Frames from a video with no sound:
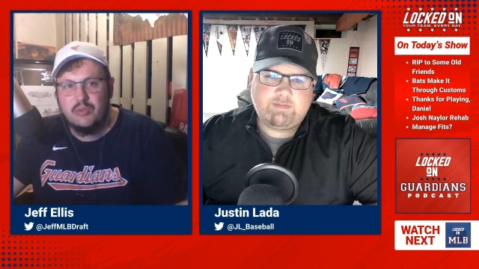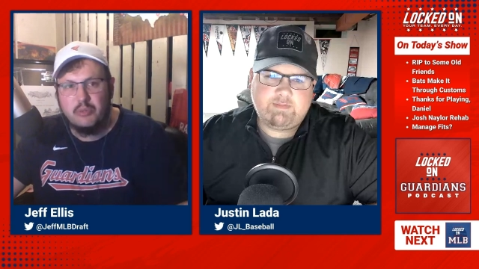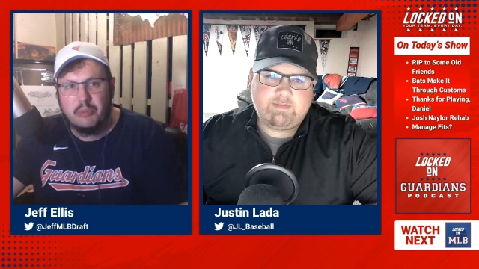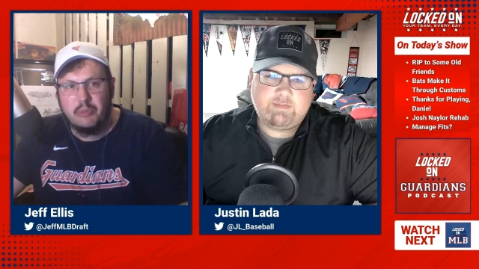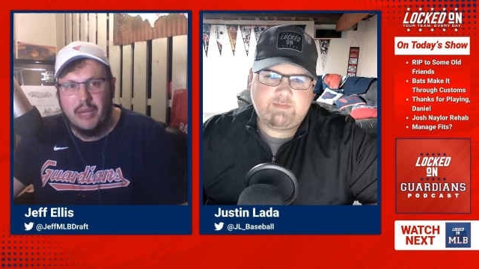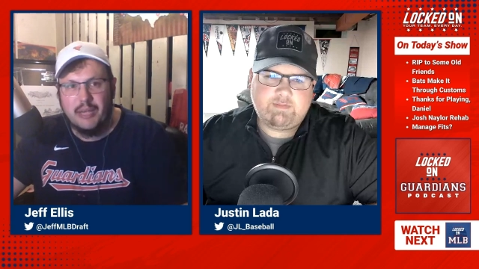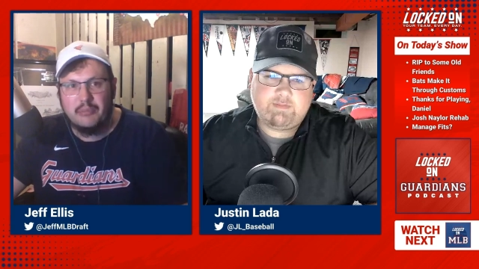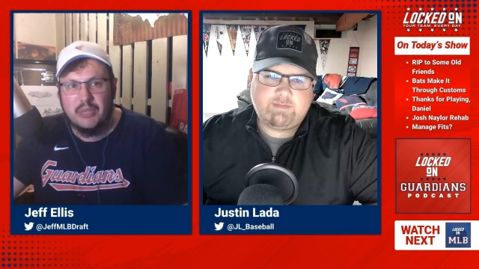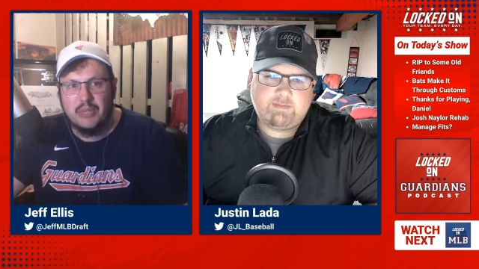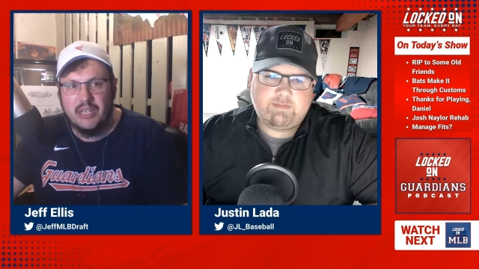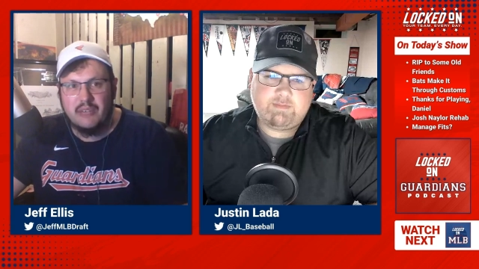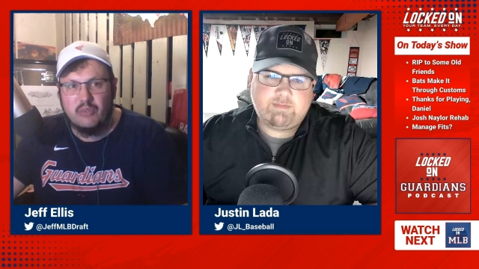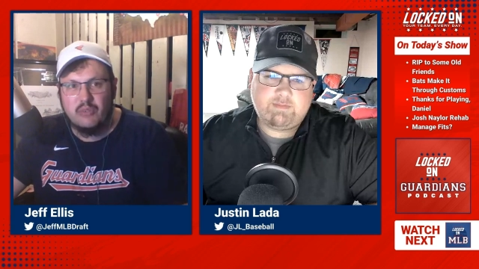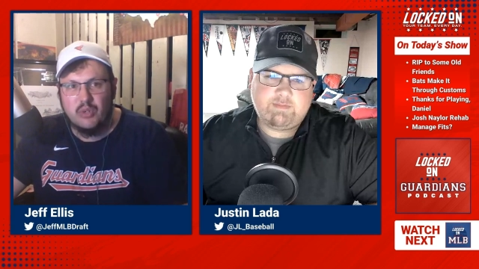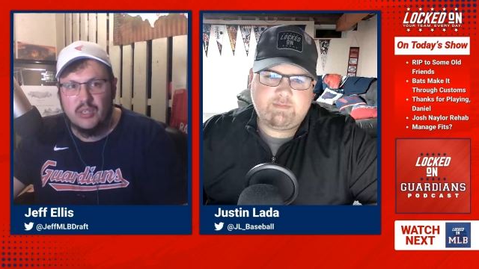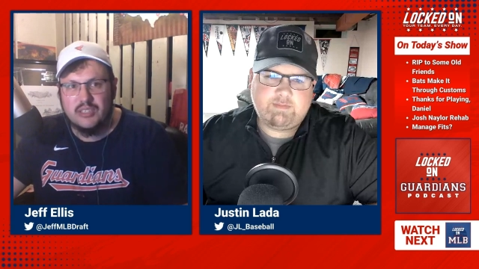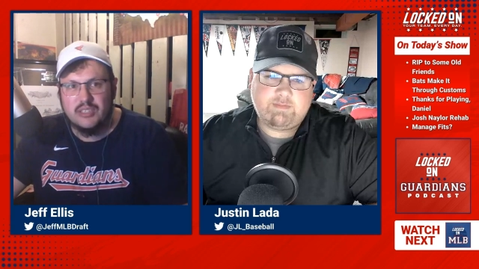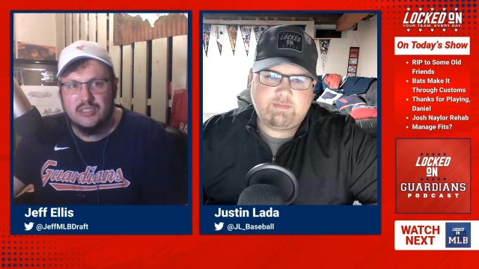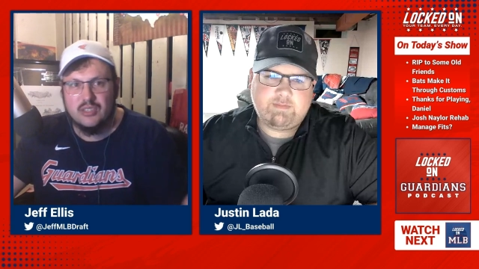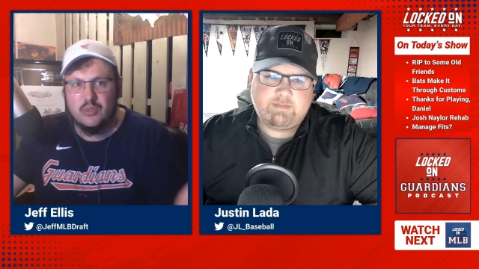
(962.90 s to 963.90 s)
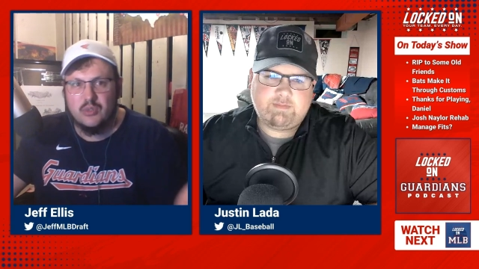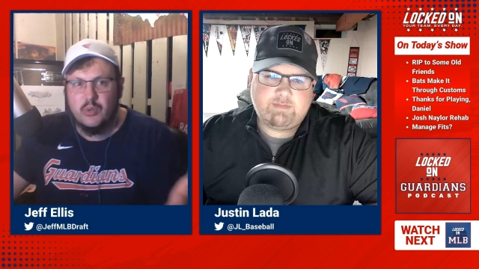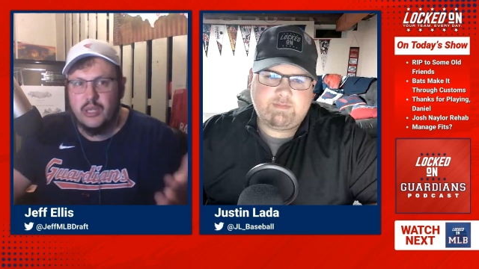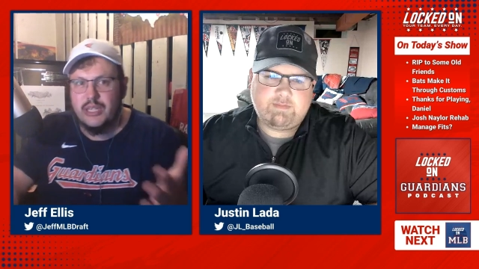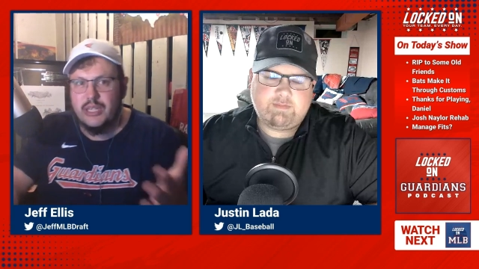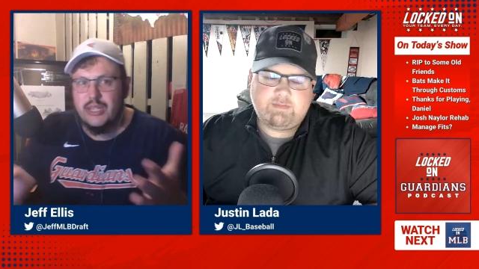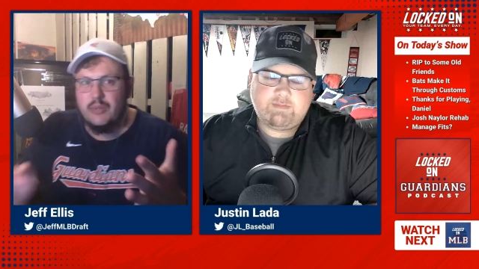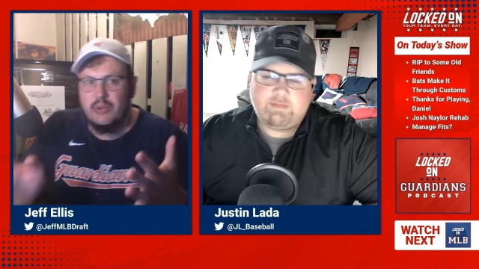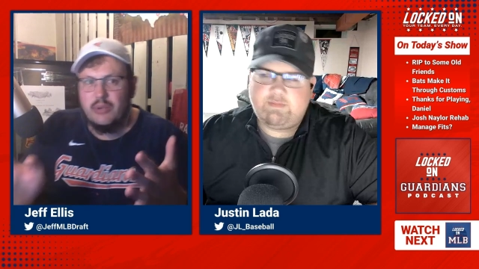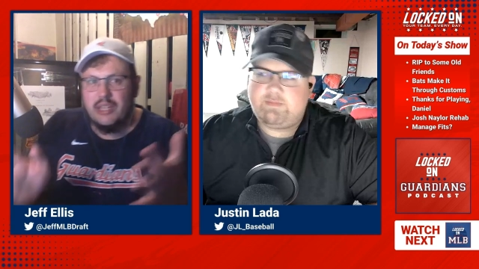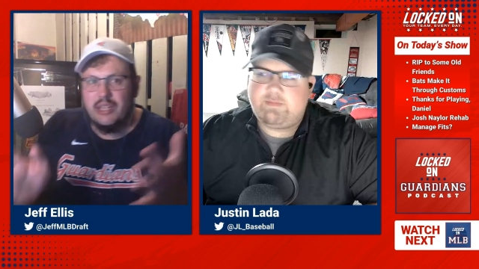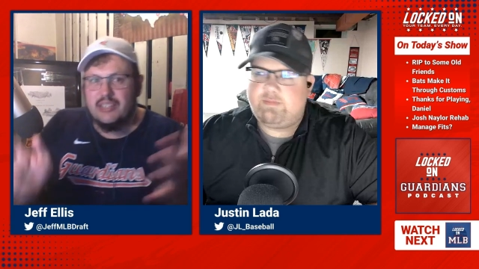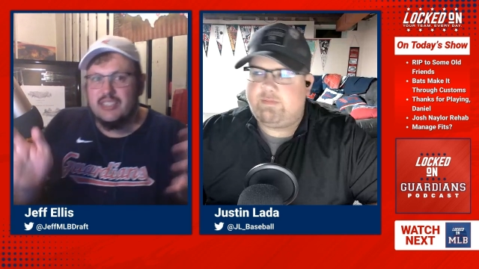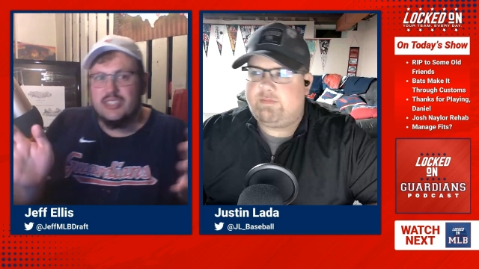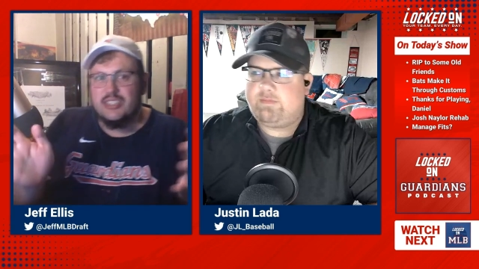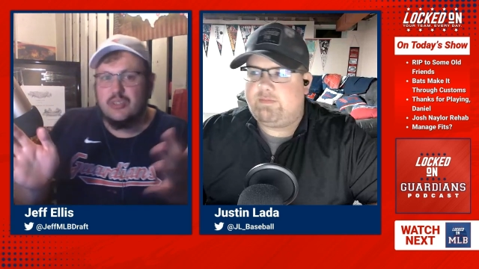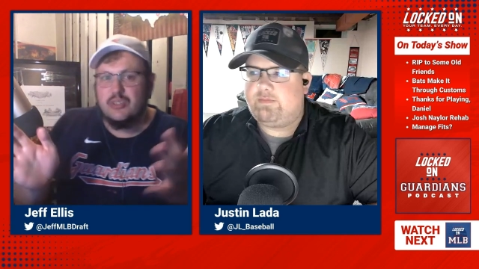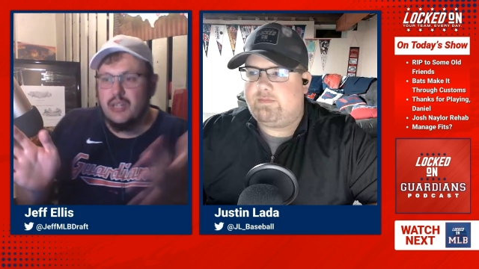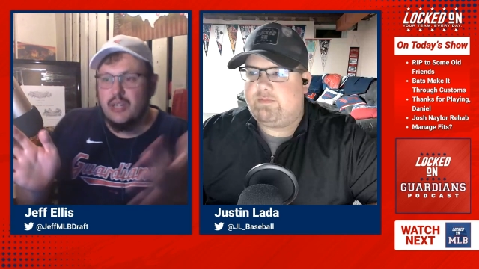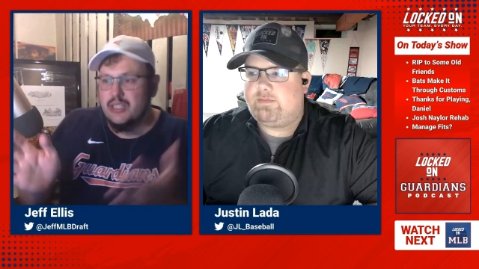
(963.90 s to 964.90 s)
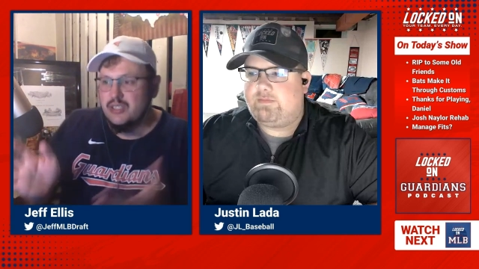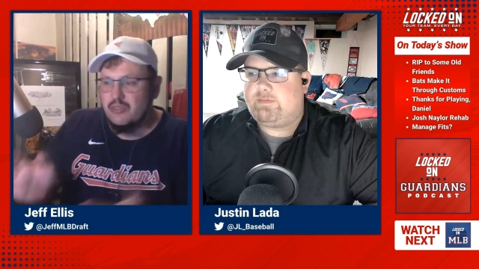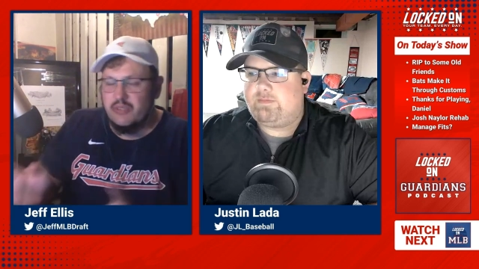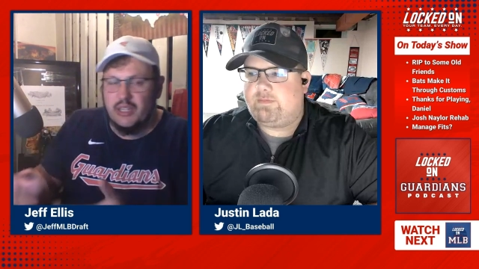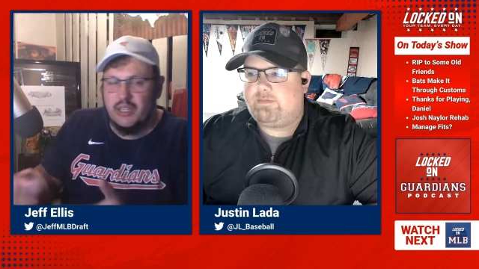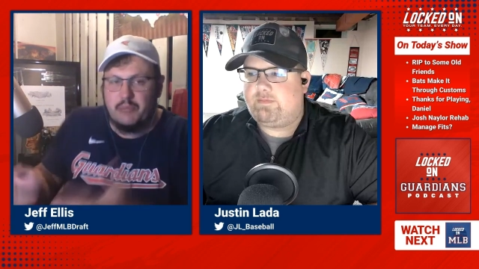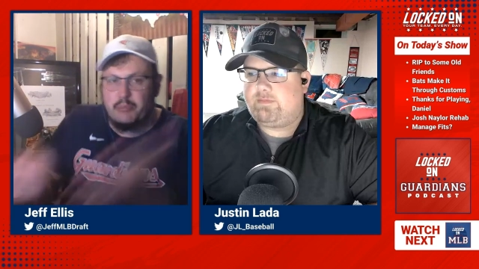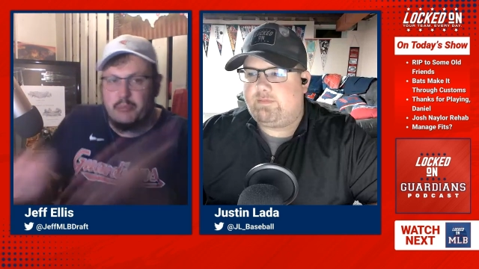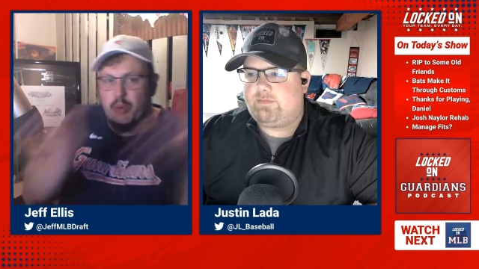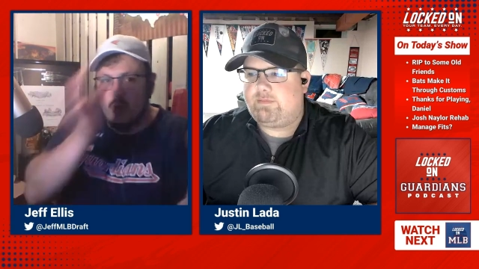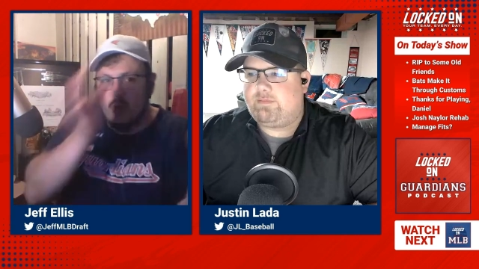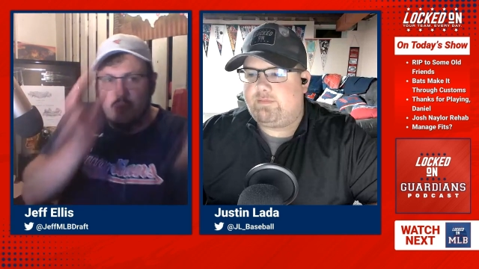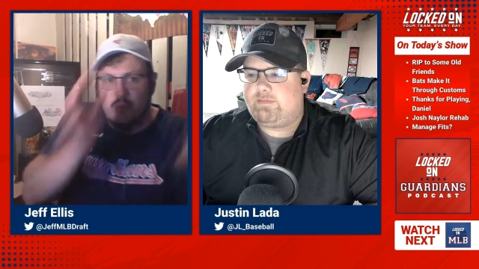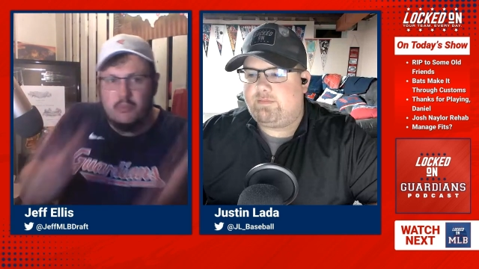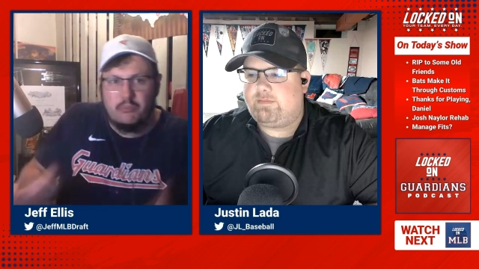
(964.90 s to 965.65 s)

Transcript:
Speaker 1: Bybee and everyone else so quickly. We had this stretch of like boom,